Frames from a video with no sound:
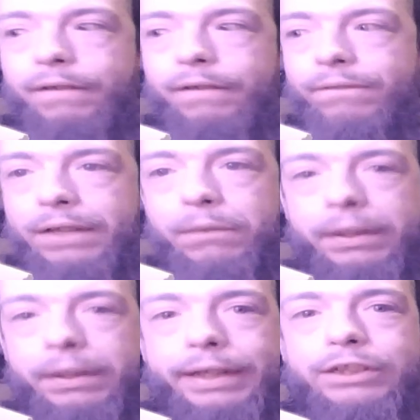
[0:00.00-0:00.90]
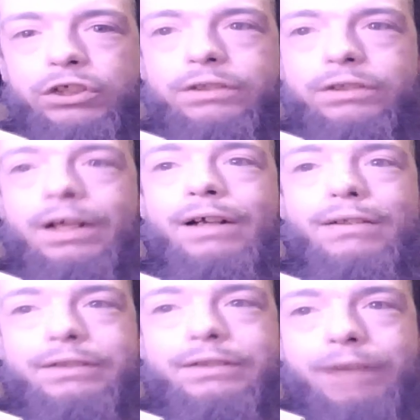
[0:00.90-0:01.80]
They really should
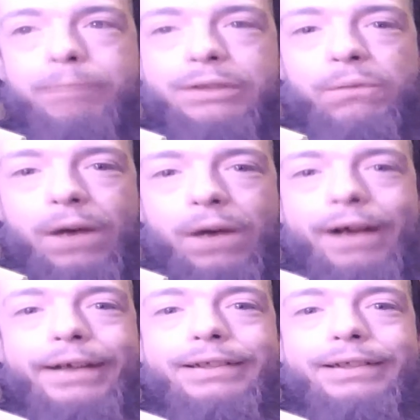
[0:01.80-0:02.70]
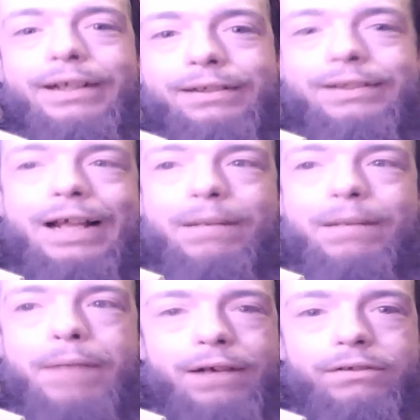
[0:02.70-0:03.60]
double the fine to that
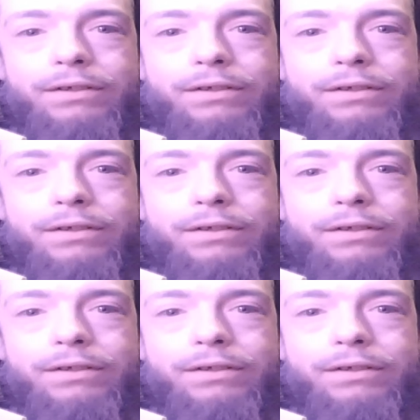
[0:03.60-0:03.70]
amount.